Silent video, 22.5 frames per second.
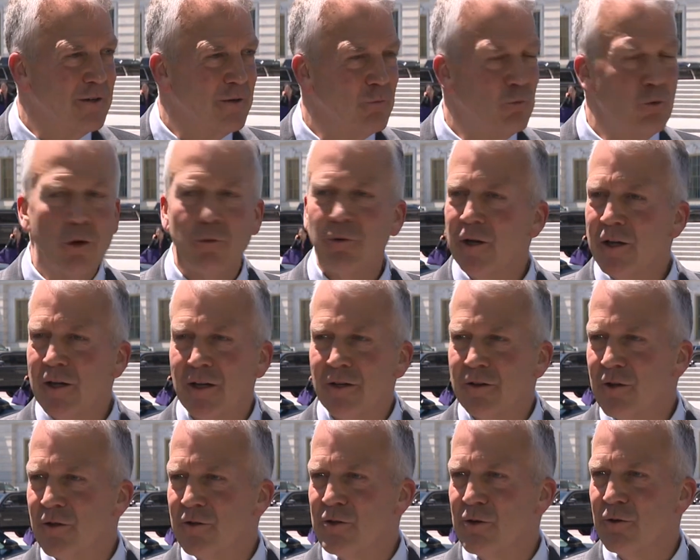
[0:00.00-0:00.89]
Where are we going to
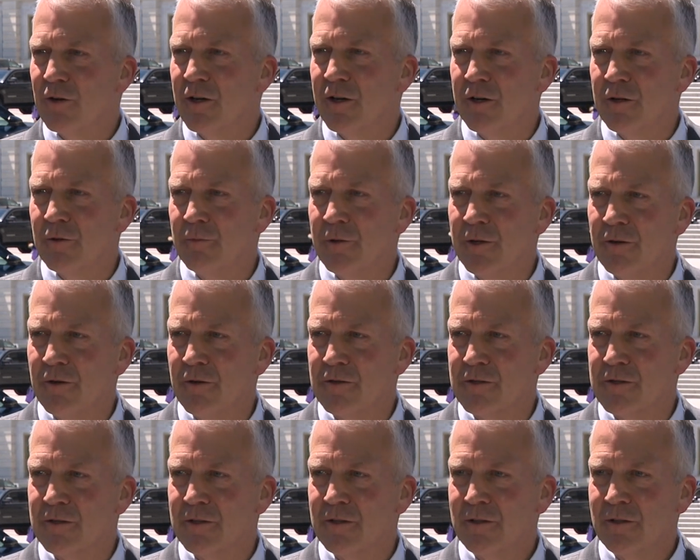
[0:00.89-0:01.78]
get those critical
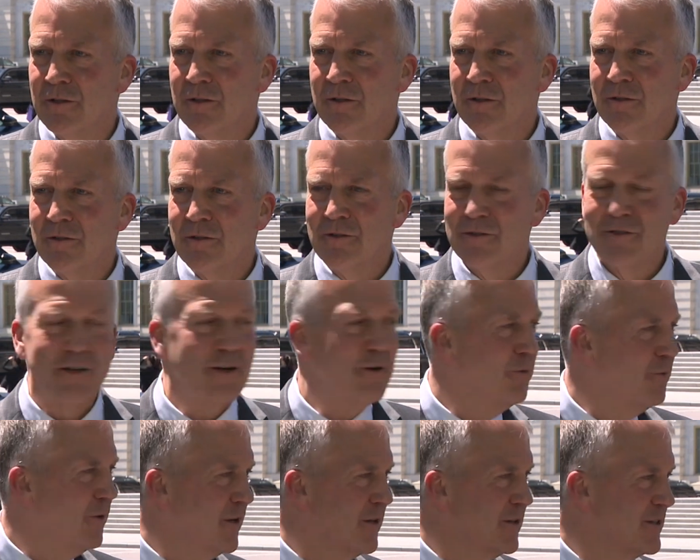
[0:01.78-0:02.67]
minerals?
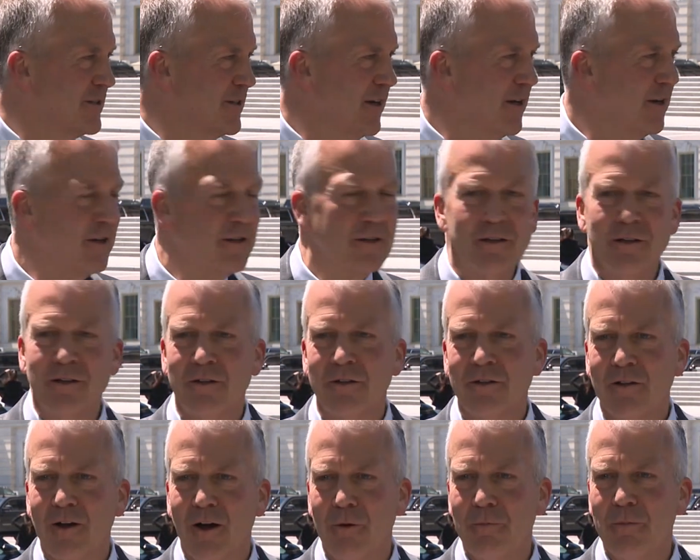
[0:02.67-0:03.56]
Senator Ricketts said it.
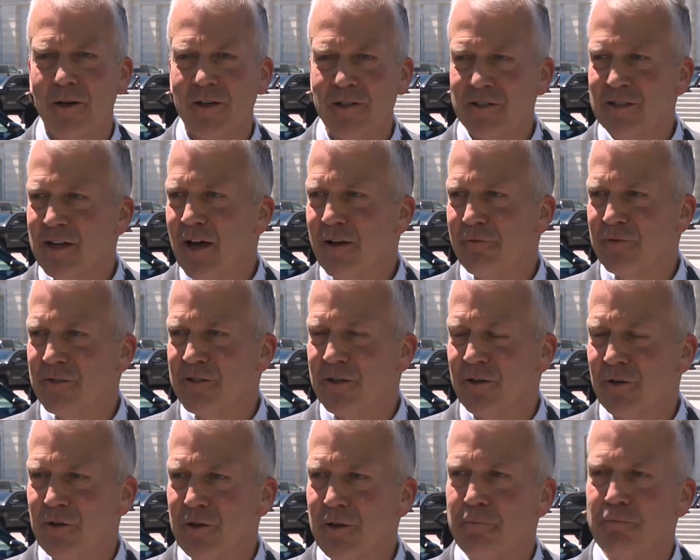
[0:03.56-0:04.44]
Our biggest
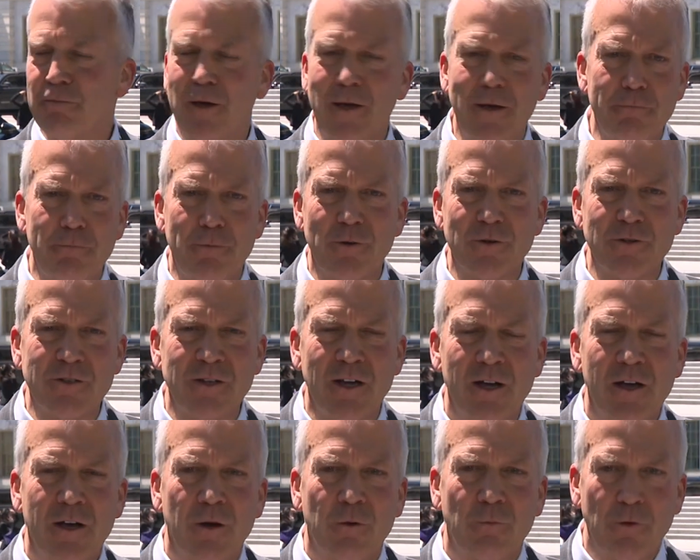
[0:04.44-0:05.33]
adversary, the People's
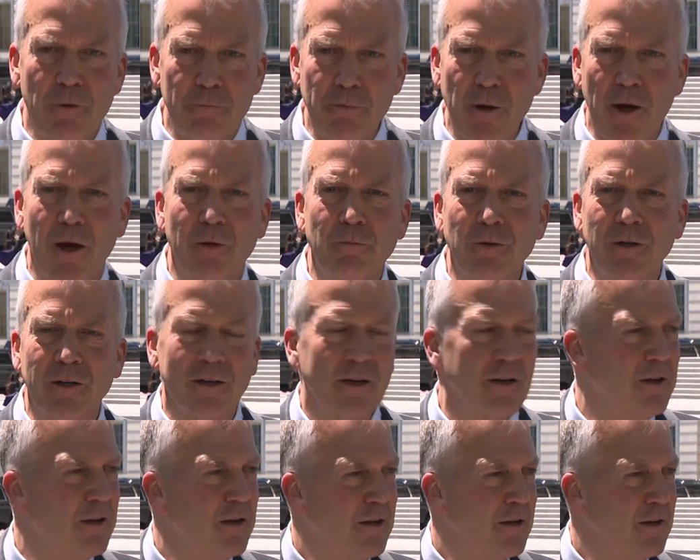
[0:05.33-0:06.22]

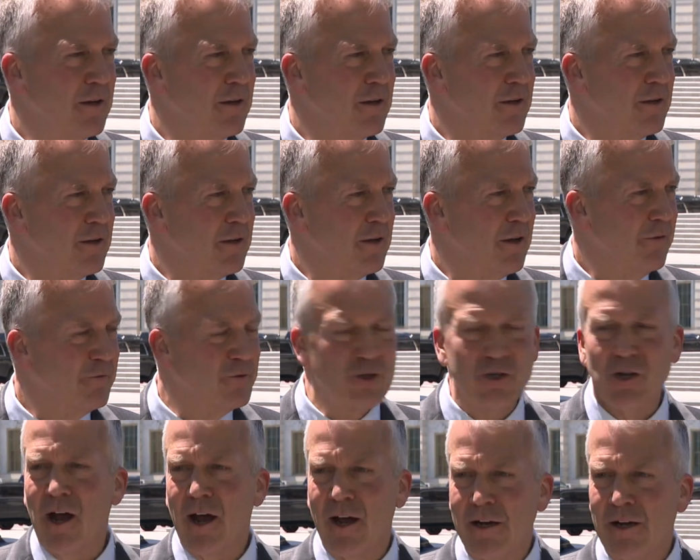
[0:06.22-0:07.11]
Republic of
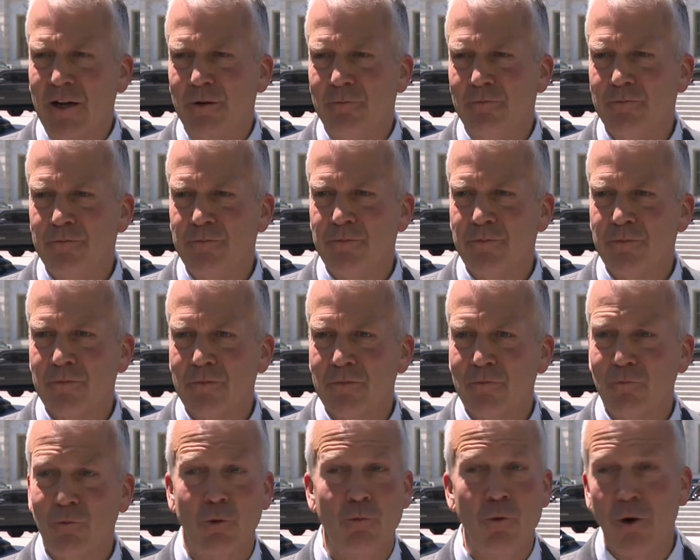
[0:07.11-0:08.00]
China.
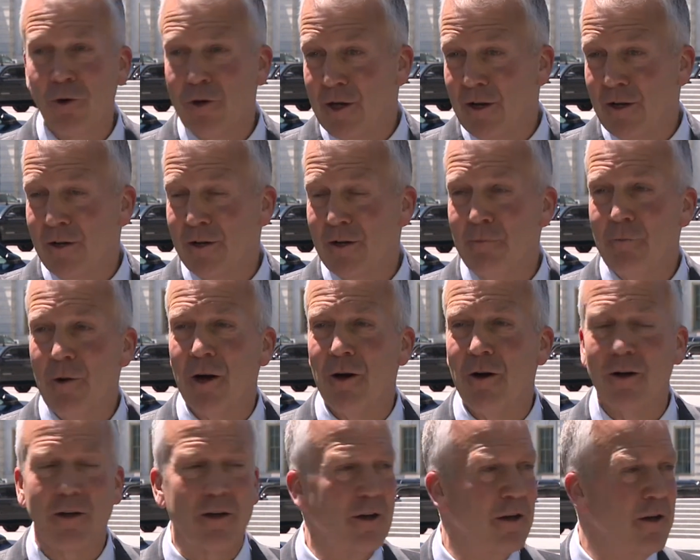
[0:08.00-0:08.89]
We won't get it in
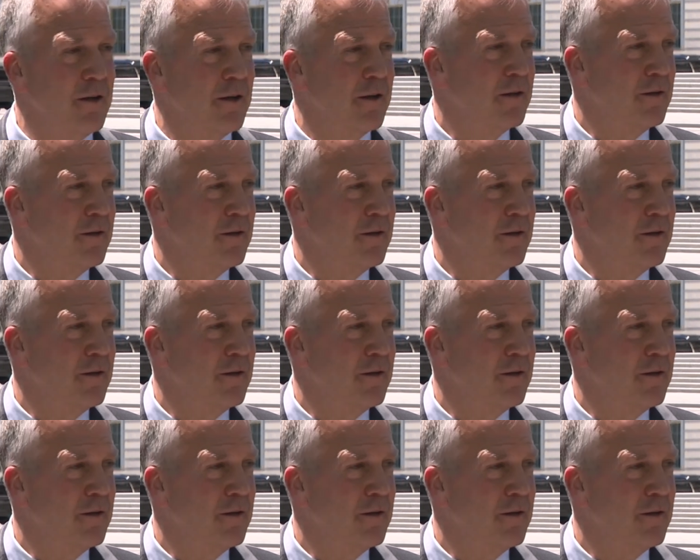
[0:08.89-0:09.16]
America.